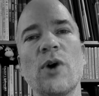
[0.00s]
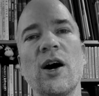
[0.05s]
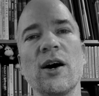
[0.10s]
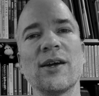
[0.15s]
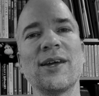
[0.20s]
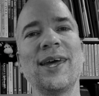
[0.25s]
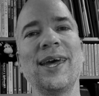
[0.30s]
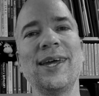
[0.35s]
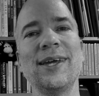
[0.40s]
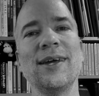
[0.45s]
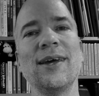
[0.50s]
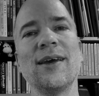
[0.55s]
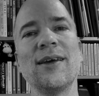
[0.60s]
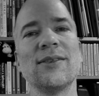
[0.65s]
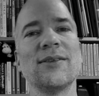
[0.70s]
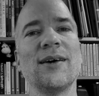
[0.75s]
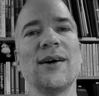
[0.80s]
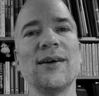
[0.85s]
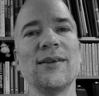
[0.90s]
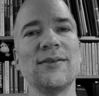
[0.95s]
archaic
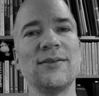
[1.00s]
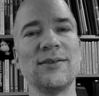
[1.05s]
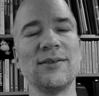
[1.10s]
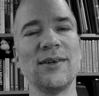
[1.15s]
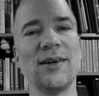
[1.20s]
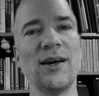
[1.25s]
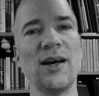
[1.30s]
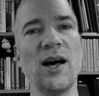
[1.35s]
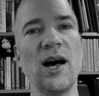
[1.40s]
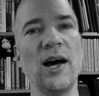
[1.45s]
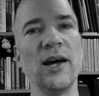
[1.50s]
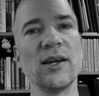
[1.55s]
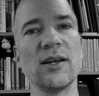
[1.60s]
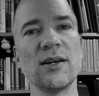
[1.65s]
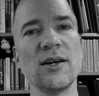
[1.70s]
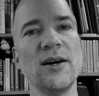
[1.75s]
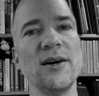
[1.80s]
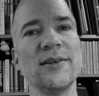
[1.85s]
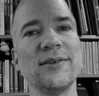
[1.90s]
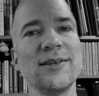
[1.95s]
that I
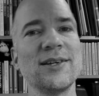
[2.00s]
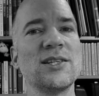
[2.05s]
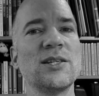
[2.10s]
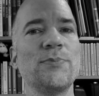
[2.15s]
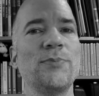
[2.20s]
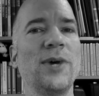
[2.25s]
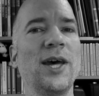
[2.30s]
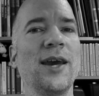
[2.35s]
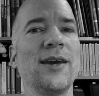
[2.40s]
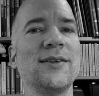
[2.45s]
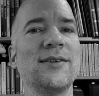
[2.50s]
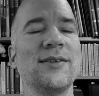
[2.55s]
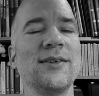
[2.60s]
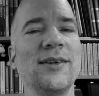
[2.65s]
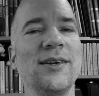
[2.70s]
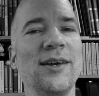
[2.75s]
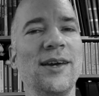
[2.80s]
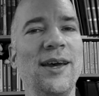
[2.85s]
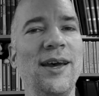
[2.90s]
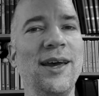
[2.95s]
can't expect
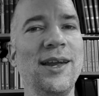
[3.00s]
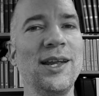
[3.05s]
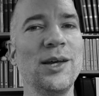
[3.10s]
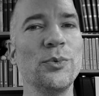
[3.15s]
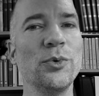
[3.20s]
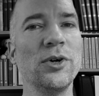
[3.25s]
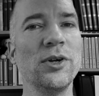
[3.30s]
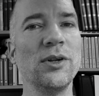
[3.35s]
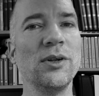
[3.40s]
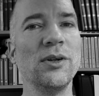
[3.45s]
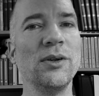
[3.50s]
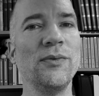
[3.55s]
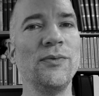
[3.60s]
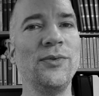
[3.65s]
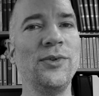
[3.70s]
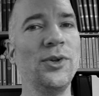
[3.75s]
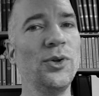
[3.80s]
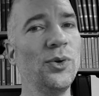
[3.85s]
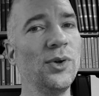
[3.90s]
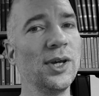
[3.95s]
anyone
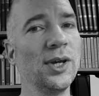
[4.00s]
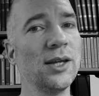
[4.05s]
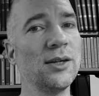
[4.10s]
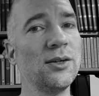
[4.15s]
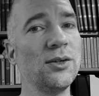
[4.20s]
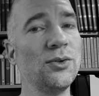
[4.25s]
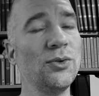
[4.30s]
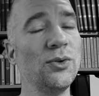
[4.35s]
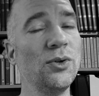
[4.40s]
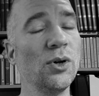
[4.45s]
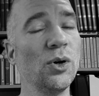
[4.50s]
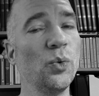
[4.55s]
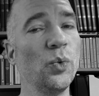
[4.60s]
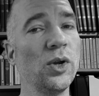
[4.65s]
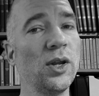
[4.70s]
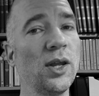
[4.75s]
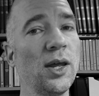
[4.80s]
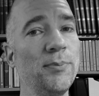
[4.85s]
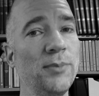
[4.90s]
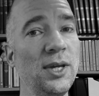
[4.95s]
viewing it to know
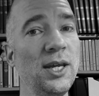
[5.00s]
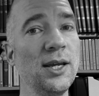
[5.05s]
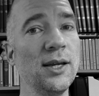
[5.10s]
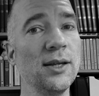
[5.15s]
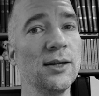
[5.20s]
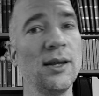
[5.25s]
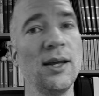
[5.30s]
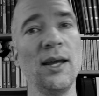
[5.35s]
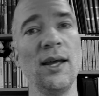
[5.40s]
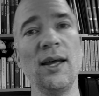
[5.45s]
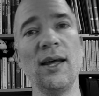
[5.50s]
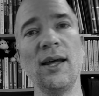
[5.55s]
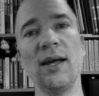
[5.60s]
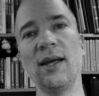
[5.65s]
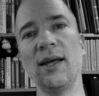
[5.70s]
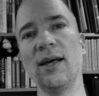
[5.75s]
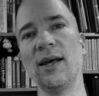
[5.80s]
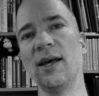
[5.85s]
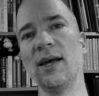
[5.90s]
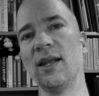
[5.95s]
what I mean.
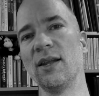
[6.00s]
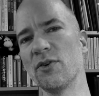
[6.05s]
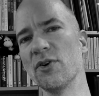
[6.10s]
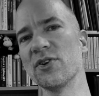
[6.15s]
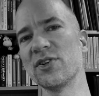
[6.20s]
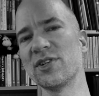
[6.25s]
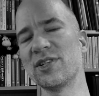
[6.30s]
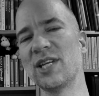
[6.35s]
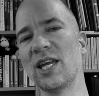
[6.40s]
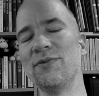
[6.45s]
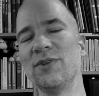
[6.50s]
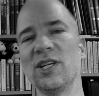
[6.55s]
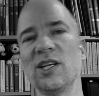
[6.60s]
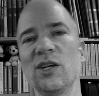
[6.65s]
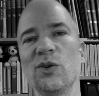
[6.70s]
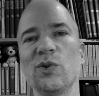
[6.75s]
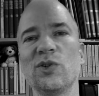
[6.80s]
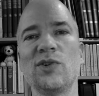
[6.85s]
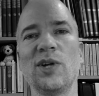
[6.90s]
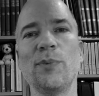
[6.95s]
And of course, saving
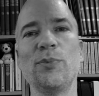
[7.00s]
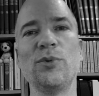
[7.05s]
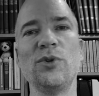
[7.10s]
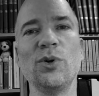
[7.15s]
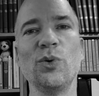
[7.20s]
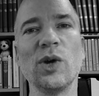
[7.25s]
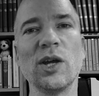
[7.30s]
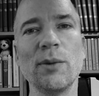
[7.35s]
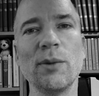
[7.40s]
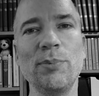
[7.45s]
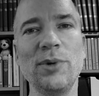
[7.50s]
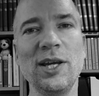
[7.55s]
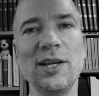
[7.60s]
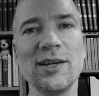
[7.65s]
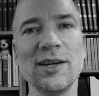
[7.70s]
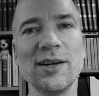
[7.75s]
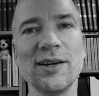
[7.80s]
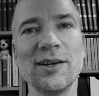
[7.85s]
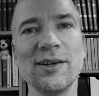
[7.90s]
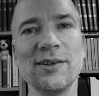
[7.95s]
you a trip to
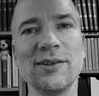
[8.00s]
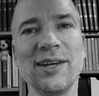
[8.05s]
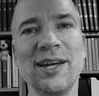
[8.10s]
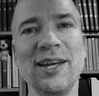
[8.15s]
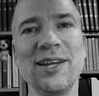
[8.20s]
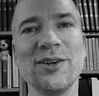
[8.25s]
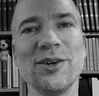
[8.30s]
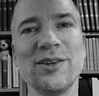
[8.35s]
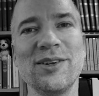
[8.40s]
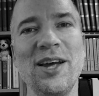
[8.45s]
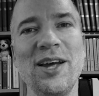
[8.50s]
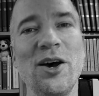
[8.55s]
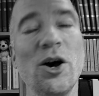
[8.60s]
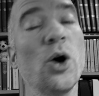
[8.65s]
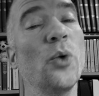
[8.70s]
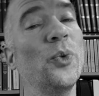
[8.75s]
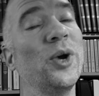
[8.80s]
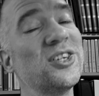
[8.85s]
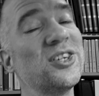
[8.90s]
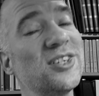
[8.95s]
Wikipedia
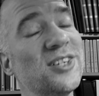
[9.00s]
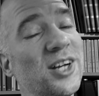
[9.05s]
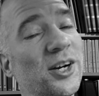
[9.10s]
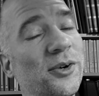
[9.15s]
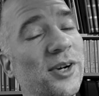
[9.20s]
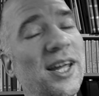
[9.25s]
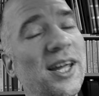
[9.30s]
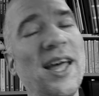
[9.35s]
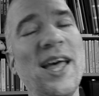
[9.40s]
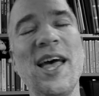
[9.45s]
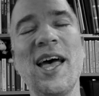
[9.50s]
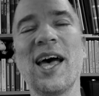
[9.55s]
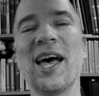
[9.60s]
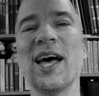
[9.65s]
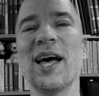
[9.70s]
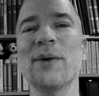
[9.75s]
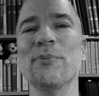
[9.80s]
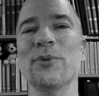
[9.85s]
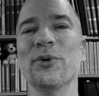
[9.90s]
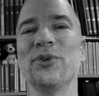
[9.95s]
or Wiktionary
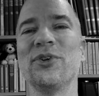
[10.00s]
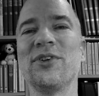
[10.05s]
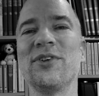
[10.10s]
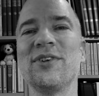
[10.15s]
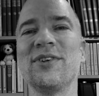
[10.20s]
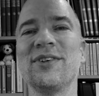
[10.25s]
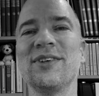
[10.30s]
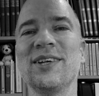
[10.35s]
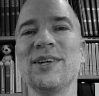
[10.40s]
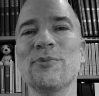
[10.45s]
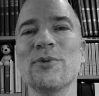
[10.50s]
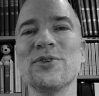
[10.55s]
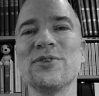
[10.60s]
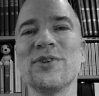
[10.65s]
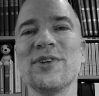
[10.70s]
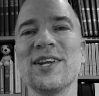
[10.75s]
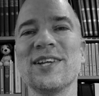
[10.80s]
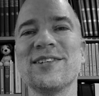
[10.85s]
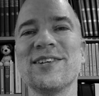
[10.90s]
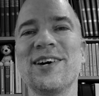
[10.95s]
most
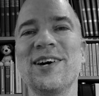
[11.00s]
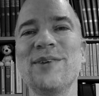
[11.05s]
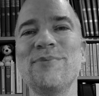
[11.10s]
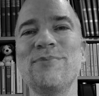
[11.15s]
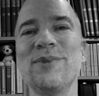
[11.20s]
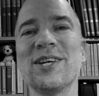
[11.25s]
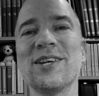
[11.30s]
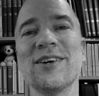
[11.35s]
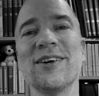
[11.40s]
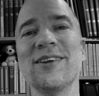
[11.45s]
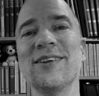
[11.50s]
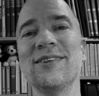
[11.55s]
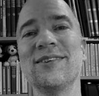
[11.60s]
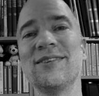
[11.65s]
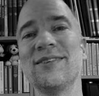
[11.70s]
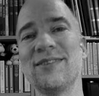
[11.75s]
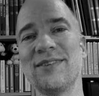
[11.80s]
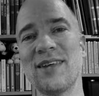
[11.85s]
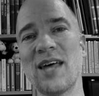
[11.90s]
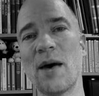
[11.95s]
of the time,
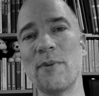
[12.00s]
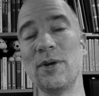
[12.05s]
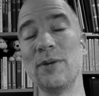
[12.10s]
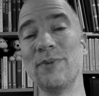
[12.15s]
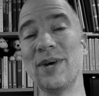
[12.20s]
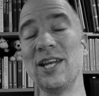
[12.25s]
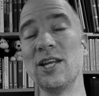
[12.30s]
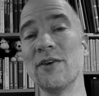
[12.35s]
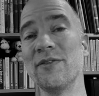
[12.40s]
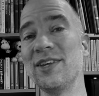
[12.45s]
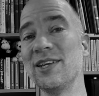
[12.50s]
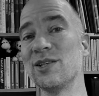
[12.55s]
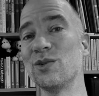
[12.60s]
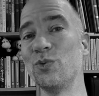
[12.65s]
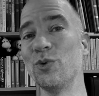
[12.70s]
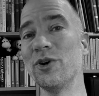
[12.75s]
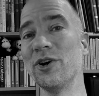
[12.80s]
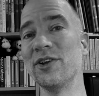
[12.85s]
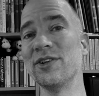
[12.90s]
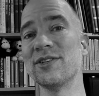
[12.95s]
because I mean many of these
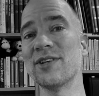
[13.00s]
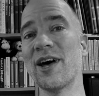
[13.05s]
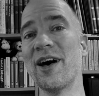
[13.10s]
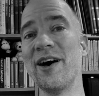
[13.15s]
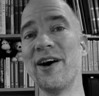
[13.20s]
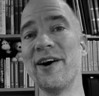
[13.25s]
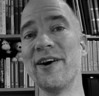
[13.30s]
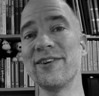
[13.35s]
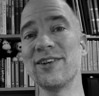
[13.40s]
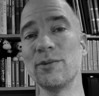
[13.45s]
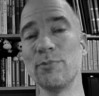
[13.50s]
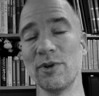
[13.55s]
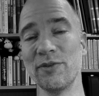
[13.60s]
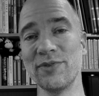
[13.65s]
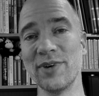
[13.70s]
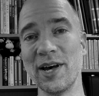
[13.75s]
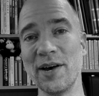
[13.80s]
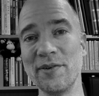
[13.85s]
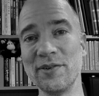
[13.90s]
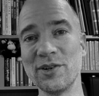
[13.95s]
words are to be
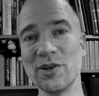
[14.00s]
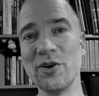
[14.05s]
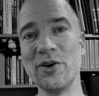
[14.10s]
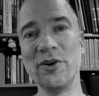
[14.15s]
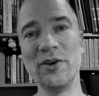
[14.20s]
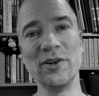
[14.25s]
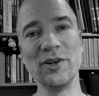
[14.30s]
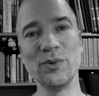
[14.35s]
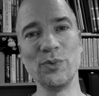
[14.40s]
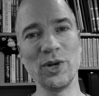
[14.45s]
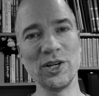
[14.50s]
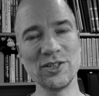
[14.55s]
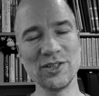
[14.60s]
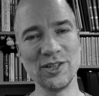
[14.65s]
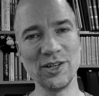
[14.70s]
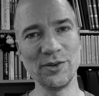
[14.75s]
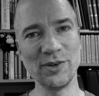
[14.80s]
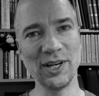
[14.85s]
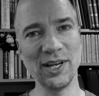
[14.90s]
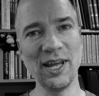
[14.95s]
found on
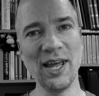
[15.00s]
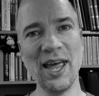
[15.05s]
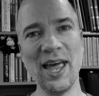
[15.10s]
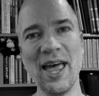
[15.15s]
Wiktionary,